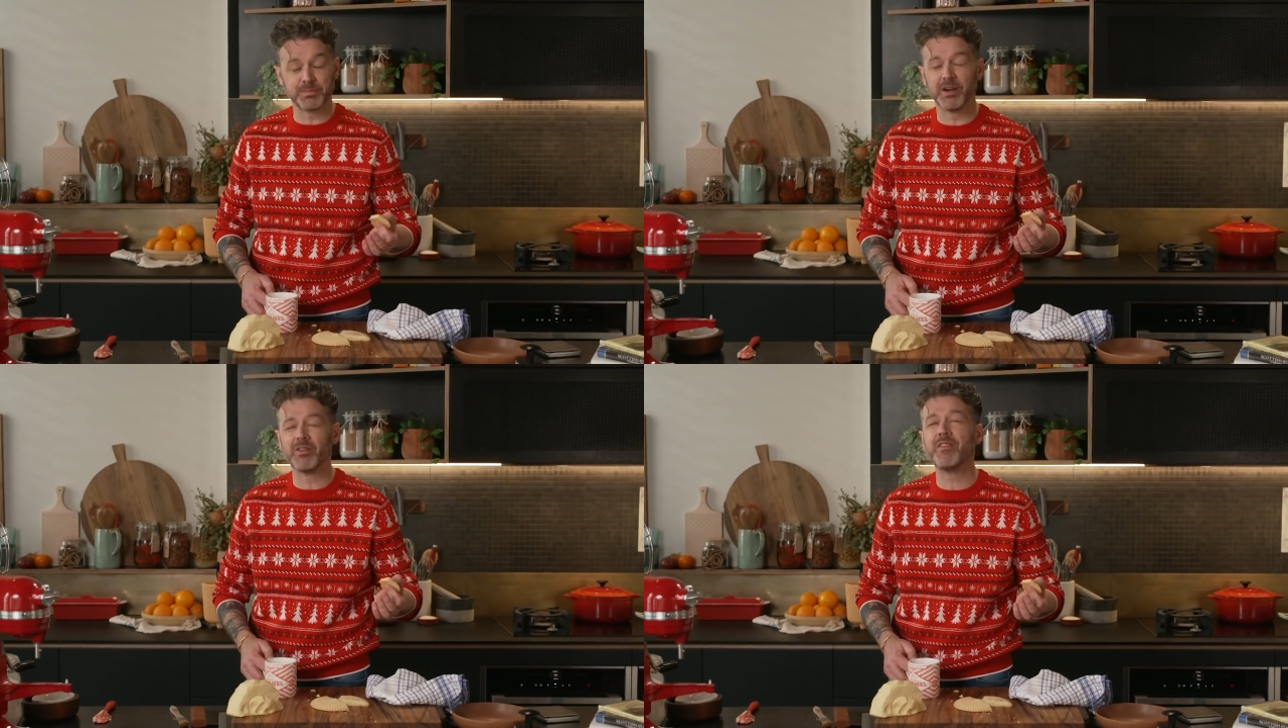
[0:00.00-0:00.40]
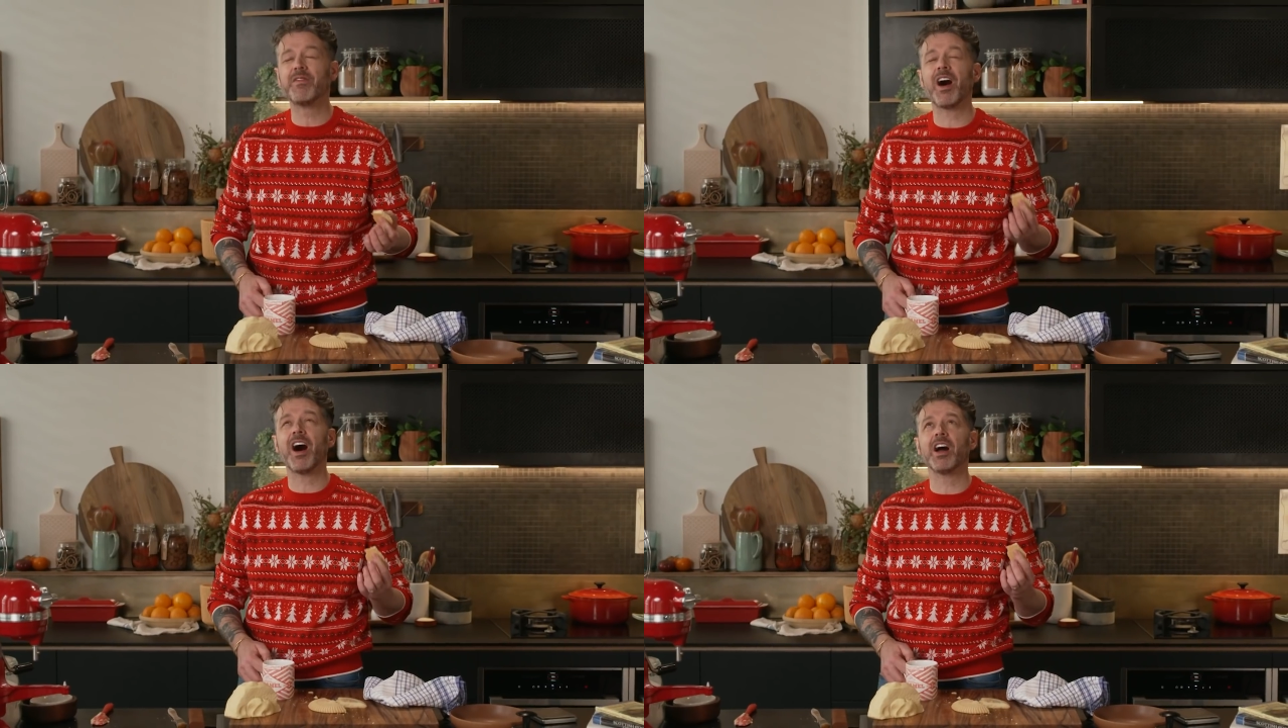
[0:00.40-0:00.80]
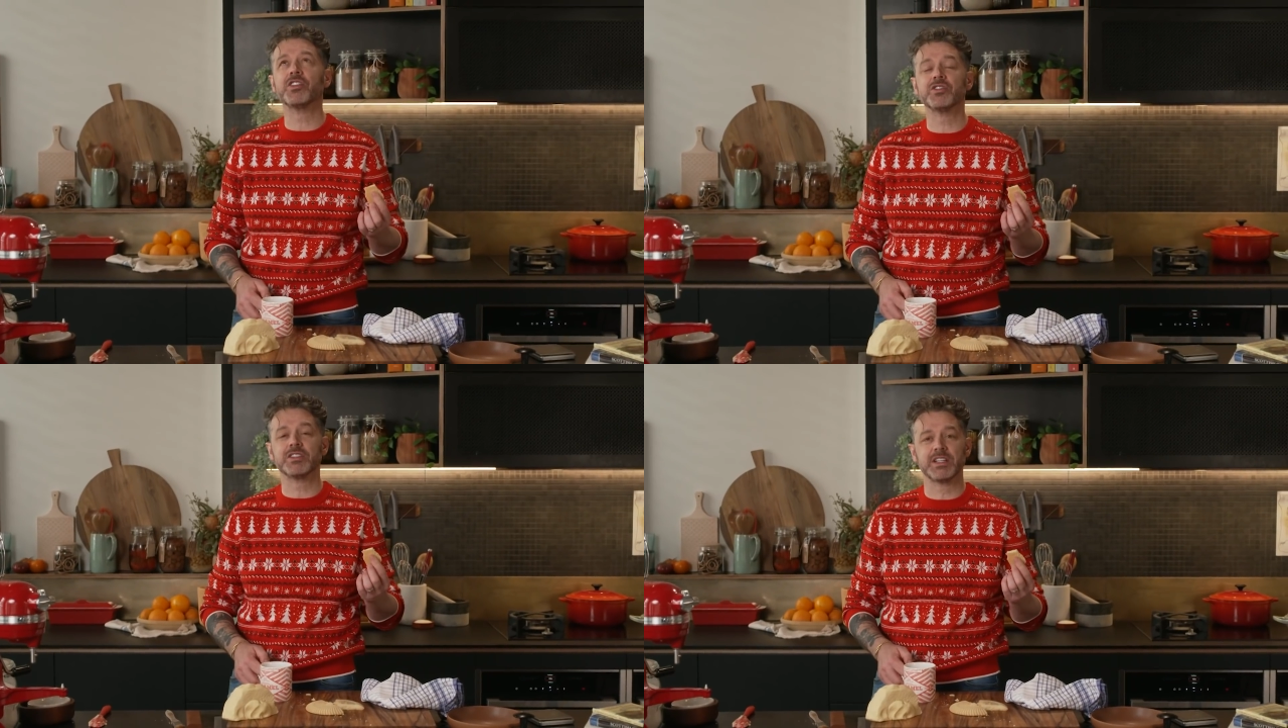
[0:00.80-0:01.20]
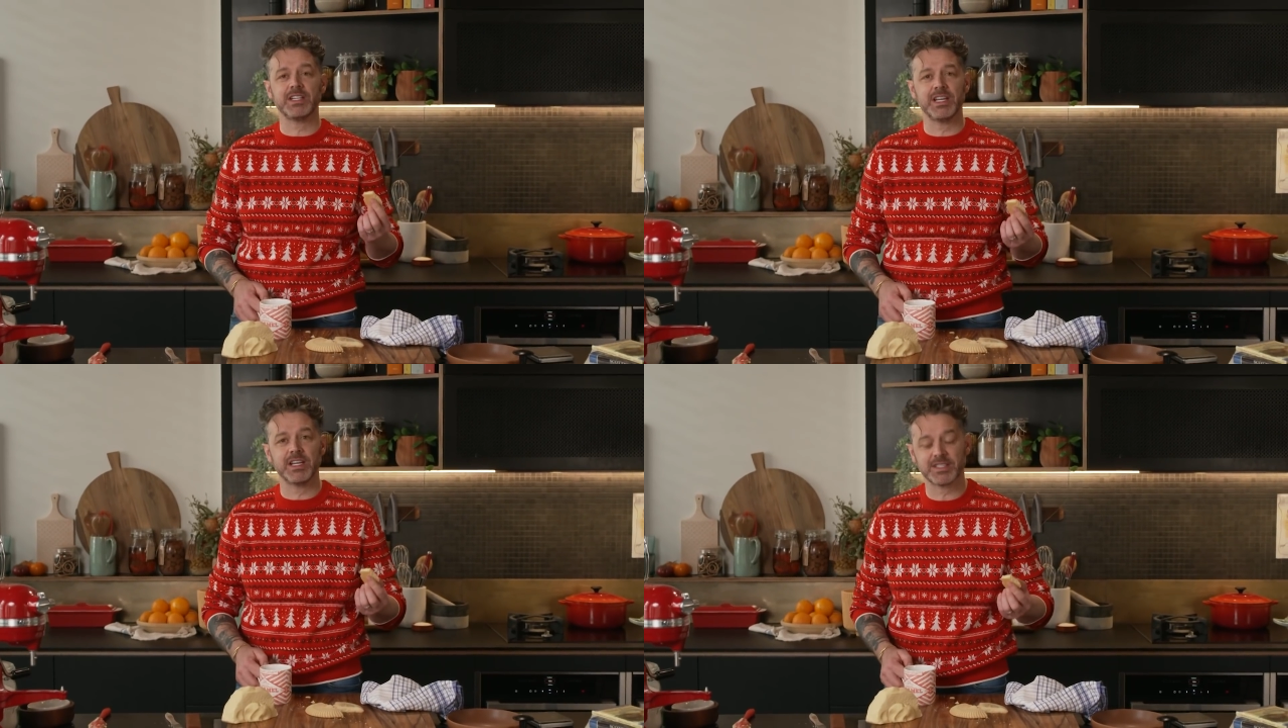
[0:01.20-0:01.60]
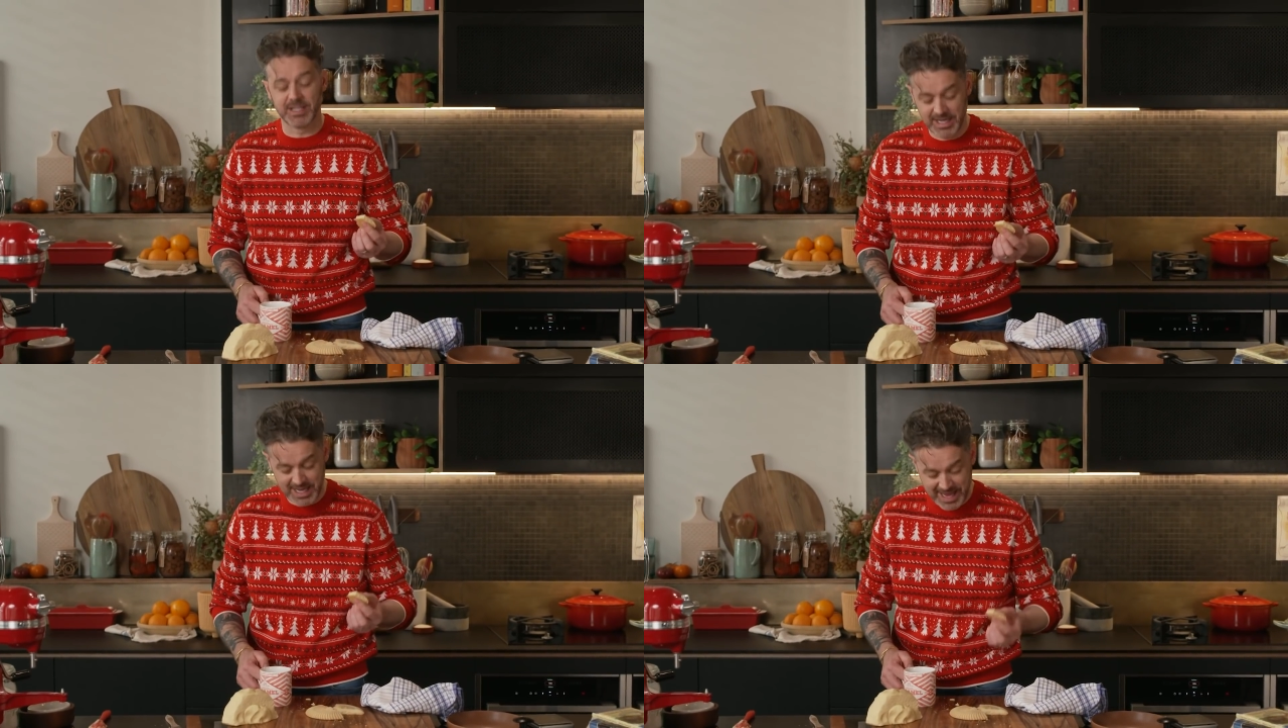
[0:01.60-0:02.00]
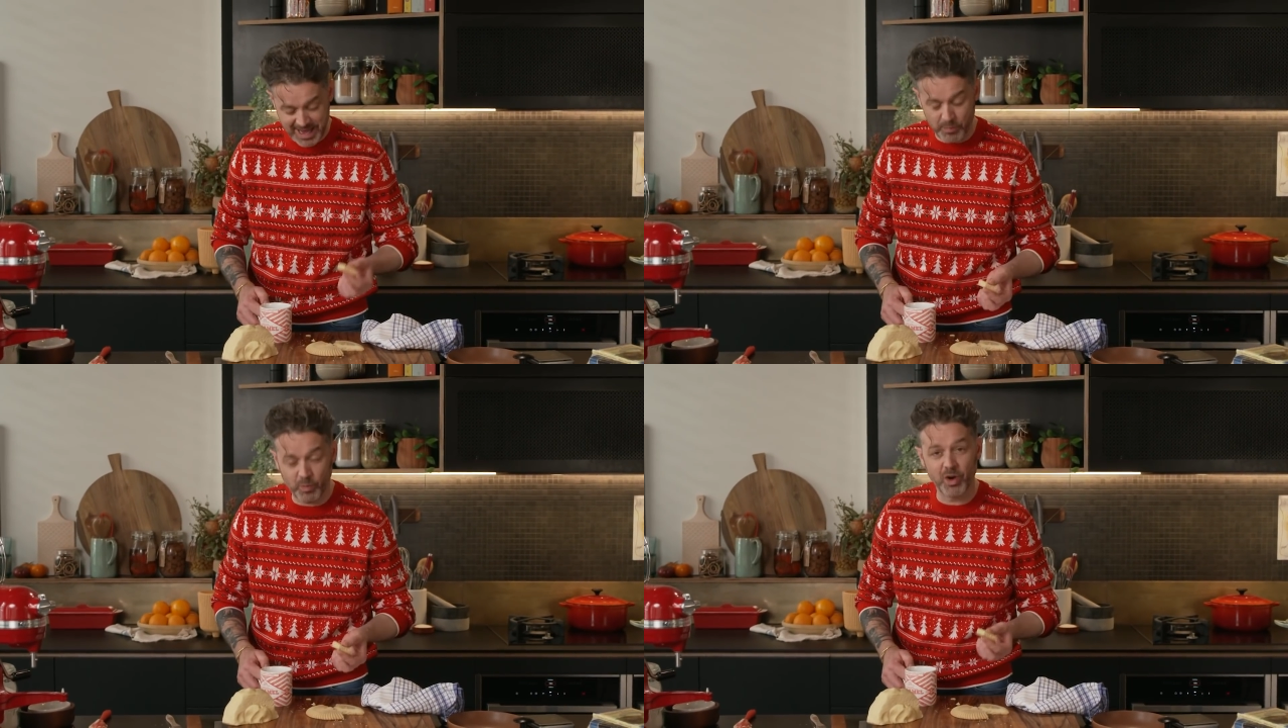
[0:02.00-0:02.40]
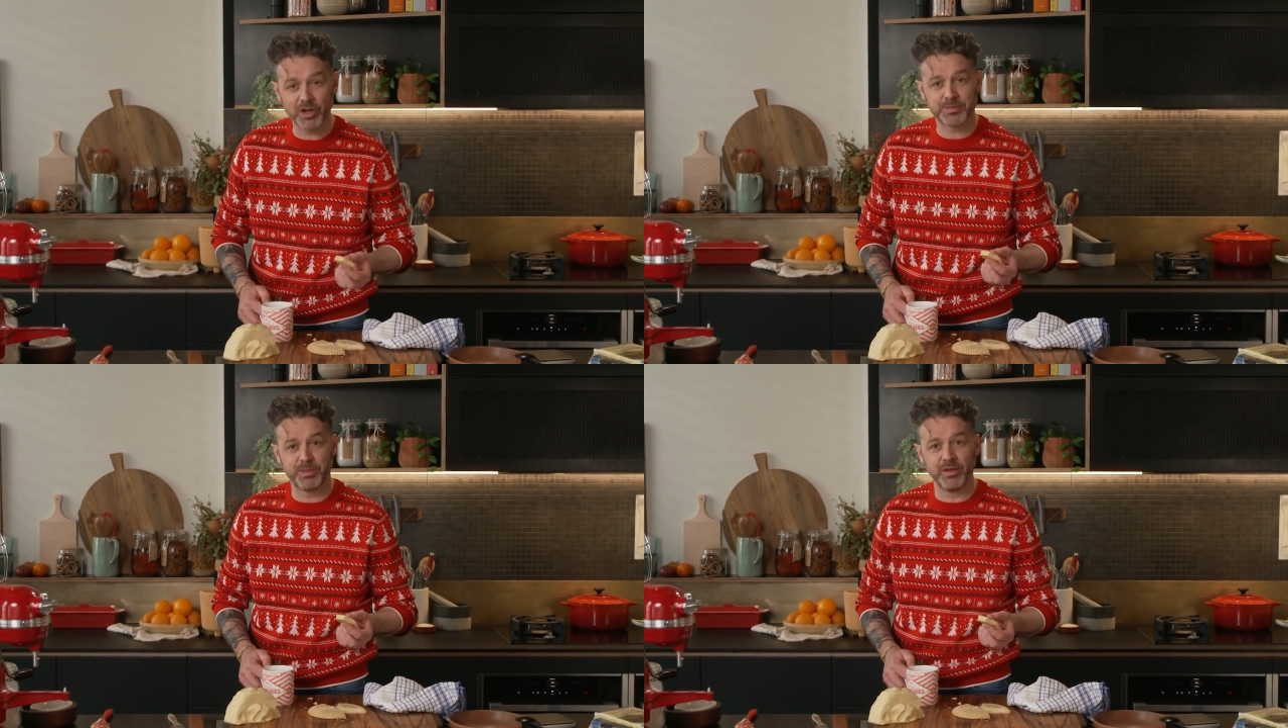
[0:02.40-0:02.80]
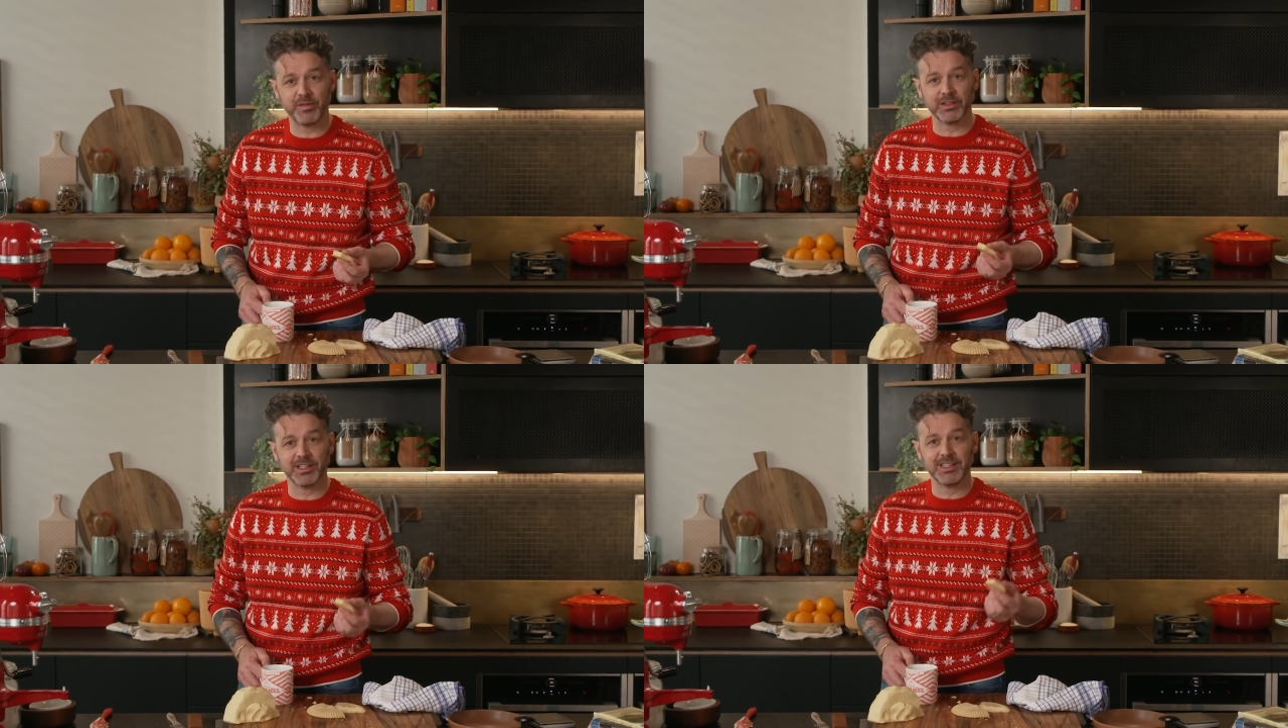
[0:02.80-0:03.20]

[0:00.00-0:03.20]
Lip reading: been around for hundreds of years? It works perfectly.